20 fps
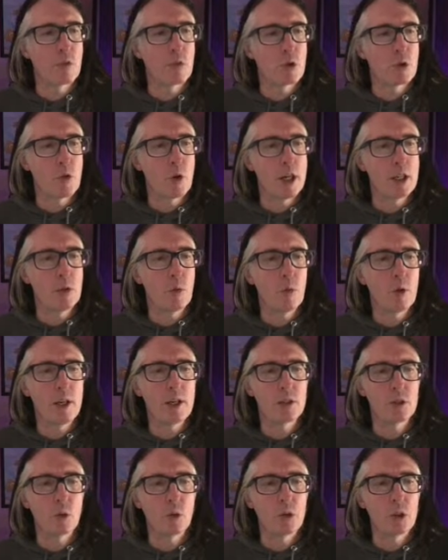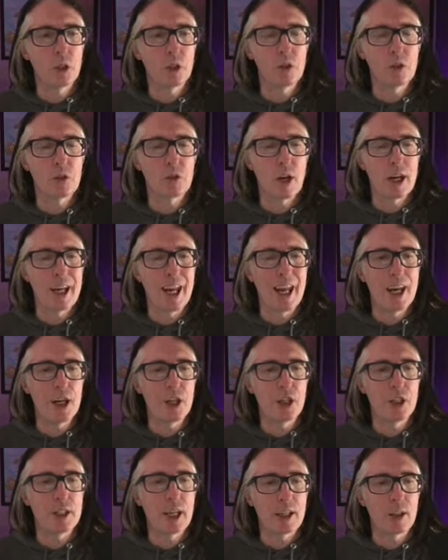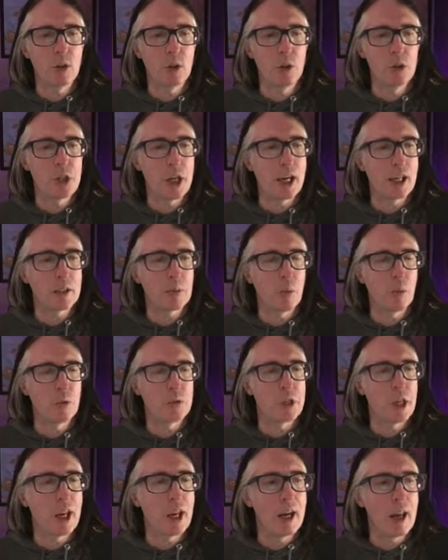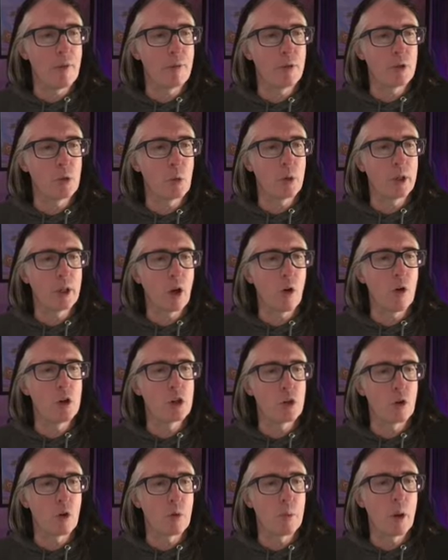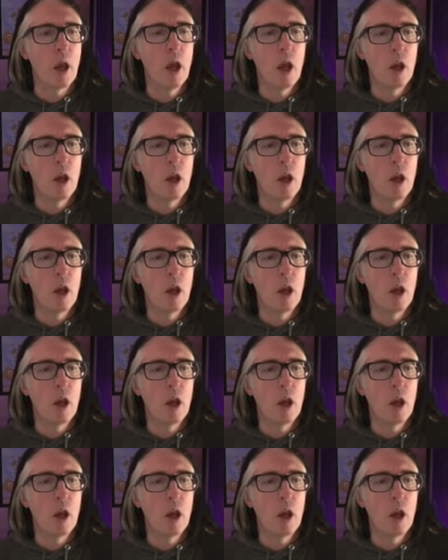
retreat when he sought to constrain energy technology exports in an effort to encourage Europe